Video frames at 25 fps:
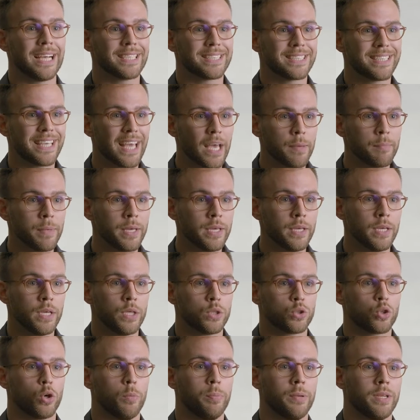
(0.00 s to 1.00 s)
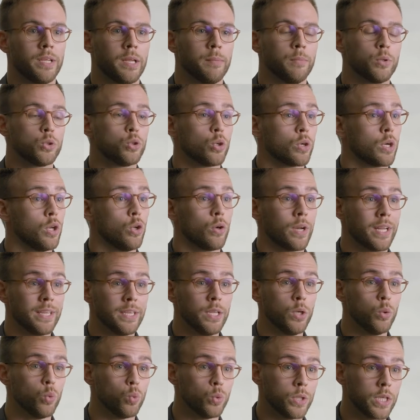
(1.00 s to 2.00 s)
Together we will discover what makes
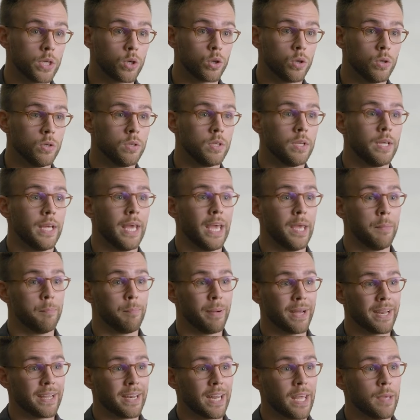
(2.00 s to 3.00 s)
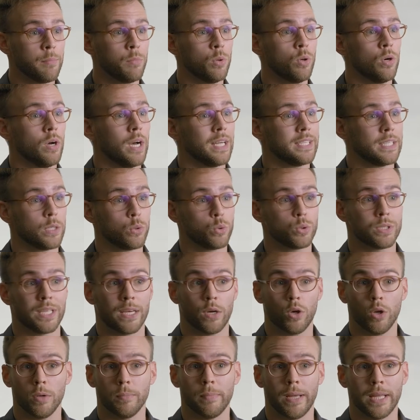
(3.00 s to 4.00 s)
coffee unique and learn how best
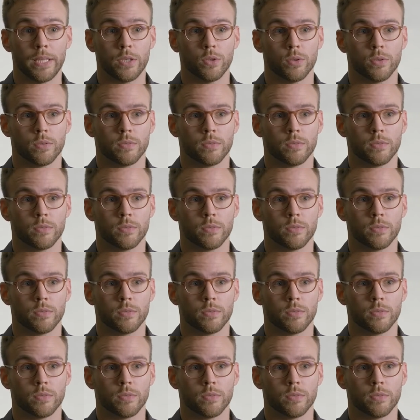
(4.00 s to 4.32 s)
to taste